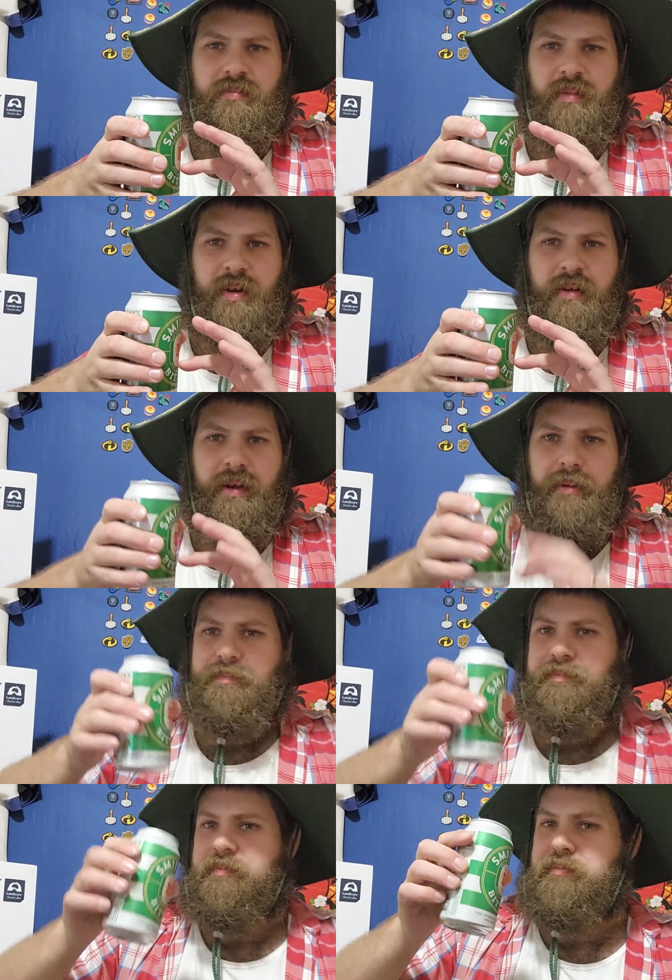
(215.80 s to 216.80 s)
Well, reckon?
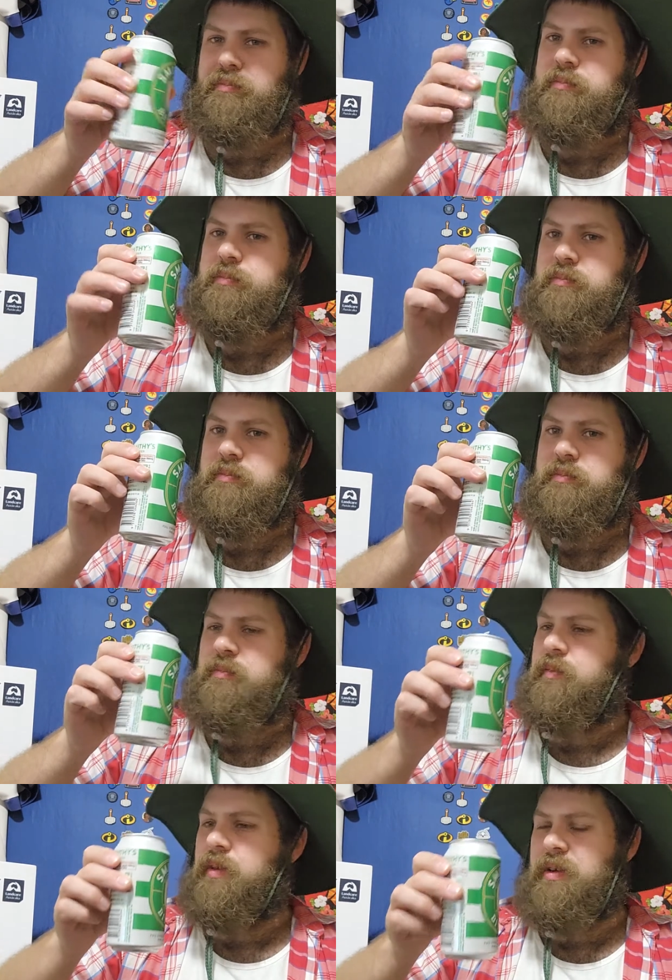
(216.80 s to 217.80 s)

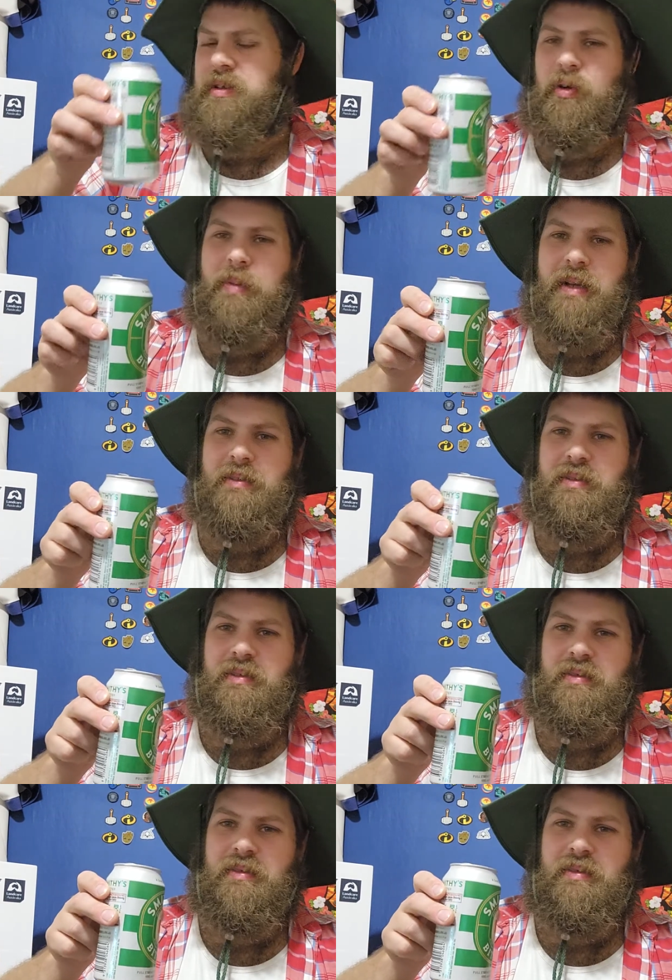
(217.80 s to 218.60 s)
it's not much.